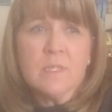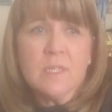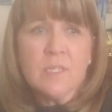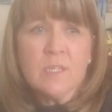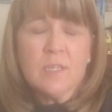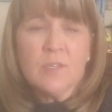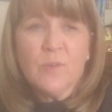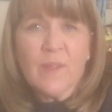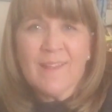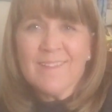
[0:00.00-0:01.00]
in New
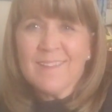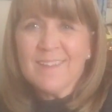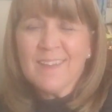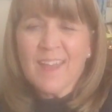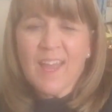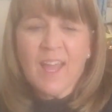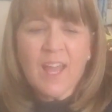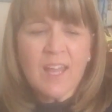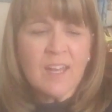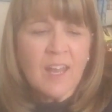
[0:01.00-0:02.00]
England,
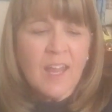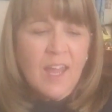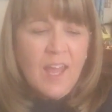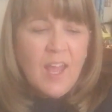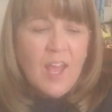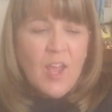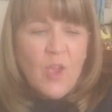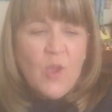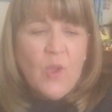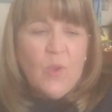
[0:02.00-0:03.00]
and
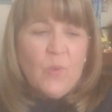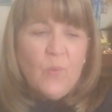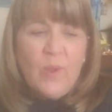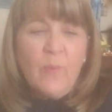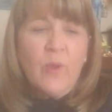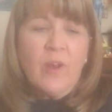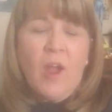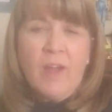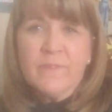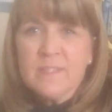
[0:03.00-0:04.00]
we would
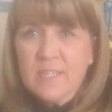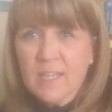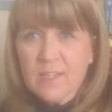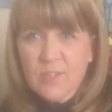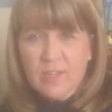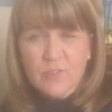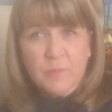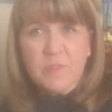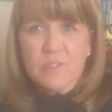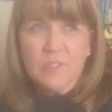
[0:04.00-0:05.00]
often take
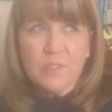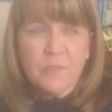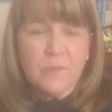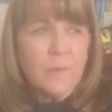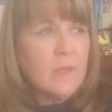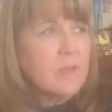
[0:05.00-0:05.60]
trips to,